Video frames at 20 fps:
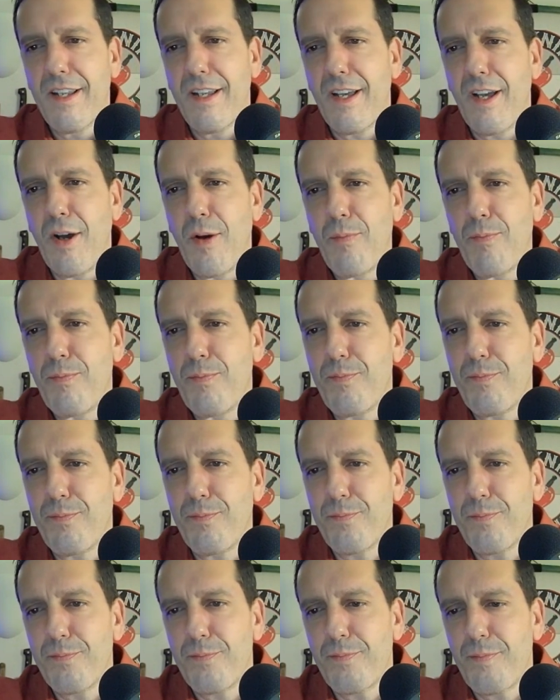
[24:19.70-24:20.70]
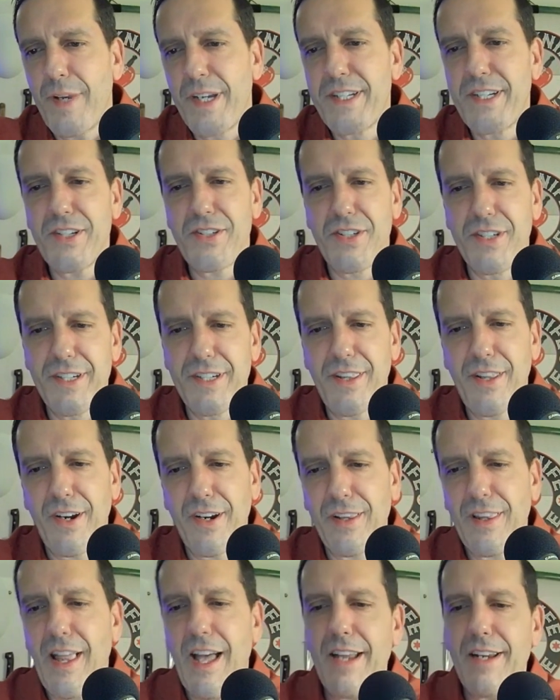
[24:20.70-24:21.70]
um, addition to their
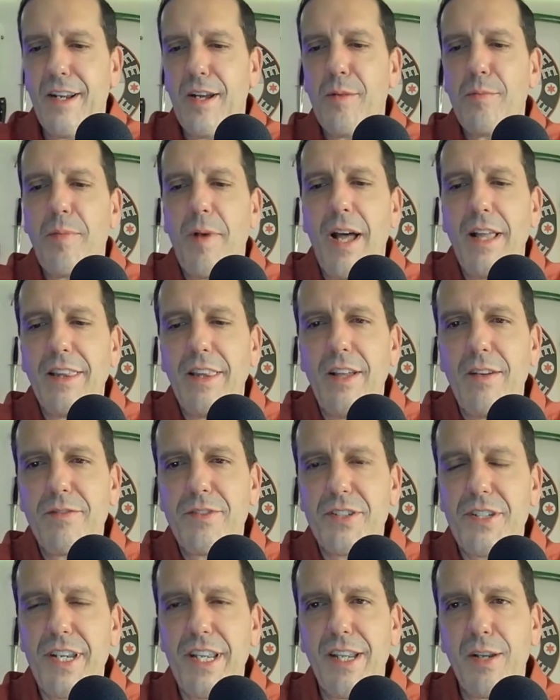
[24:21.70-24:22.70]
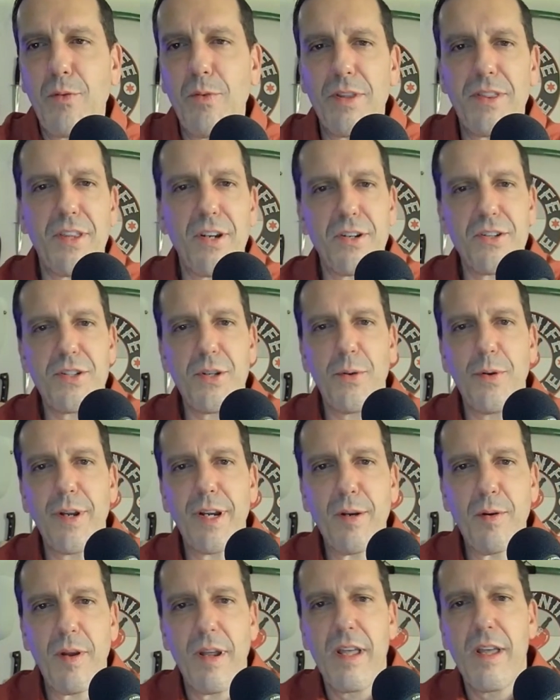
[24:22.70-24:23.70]
lineup. I love seeing what they're
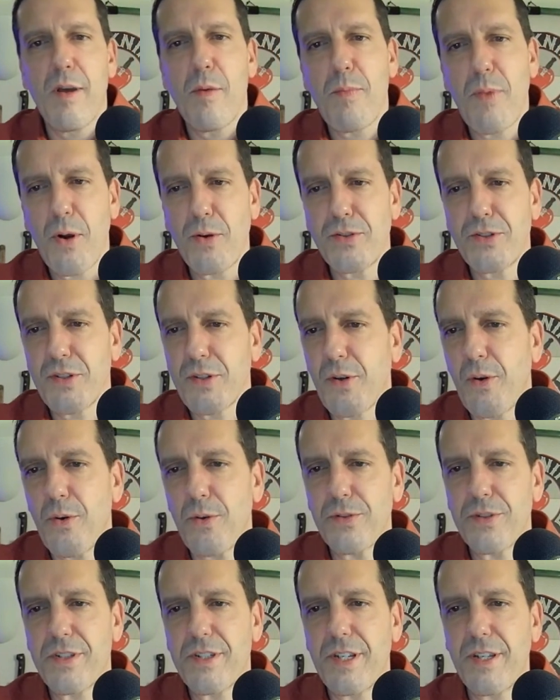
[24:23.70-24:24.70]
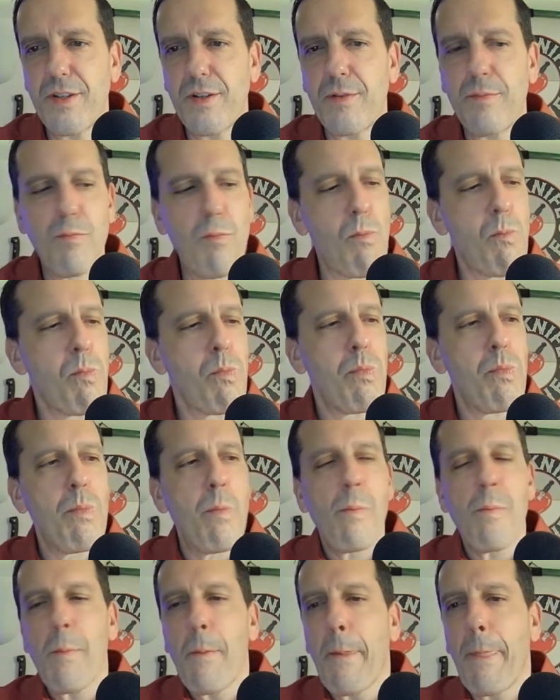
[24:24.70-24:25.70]
doing post cold steel.
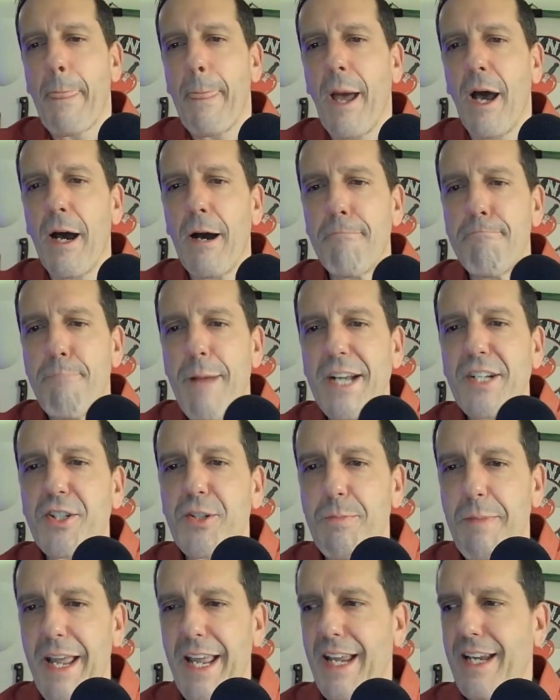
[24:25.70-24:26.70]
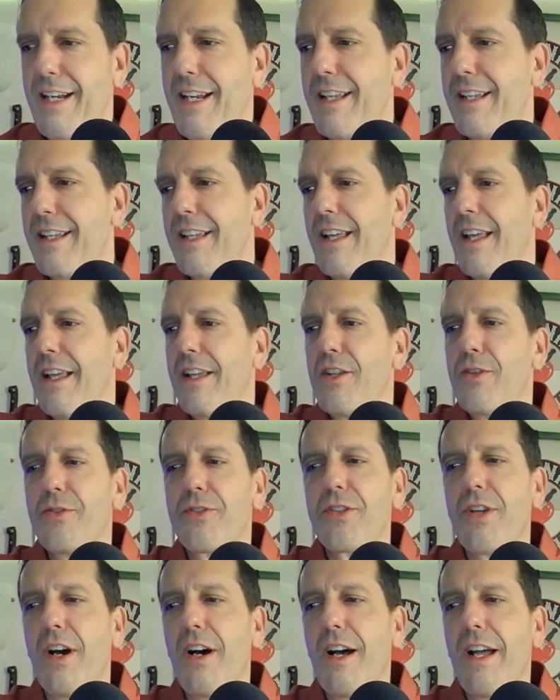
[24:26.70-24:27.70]
Uh, Benchmade you
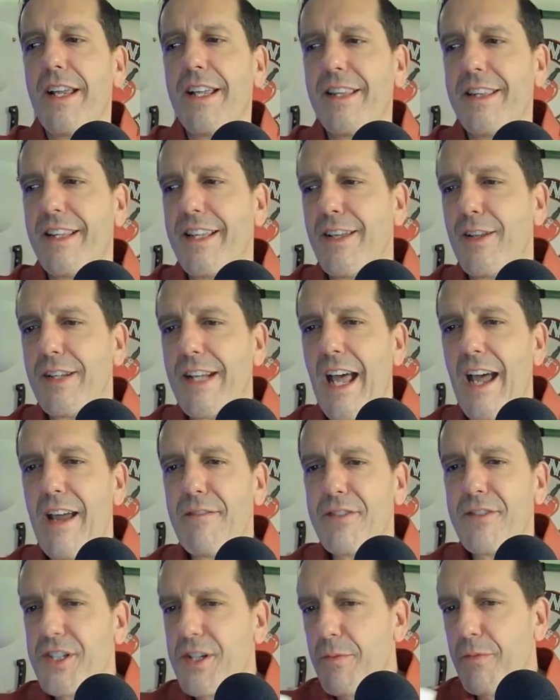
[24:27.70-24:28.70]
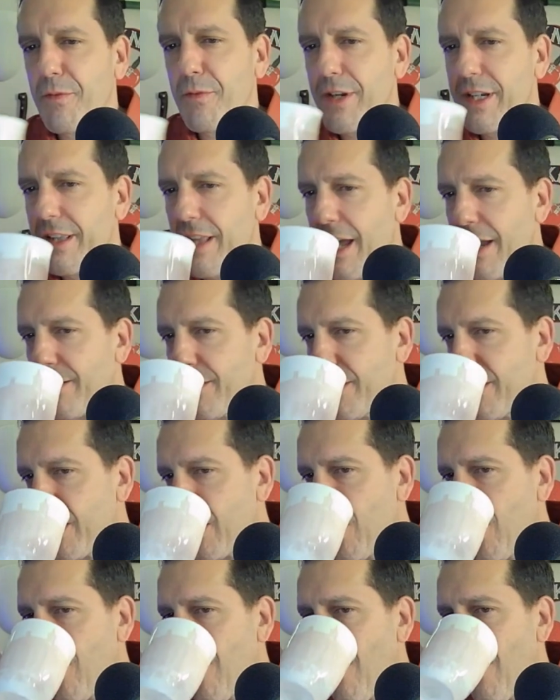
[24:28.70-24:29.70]
saw in the Knives Ship Freeliner there,